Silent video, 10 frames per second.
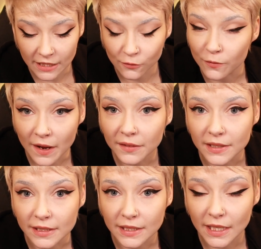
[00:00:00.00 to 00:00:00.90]
It's
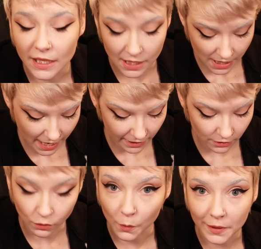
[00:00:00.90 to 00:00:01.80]
very sticky and
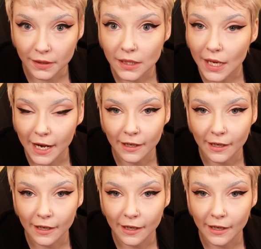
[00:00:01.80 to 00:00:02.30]
it's oily,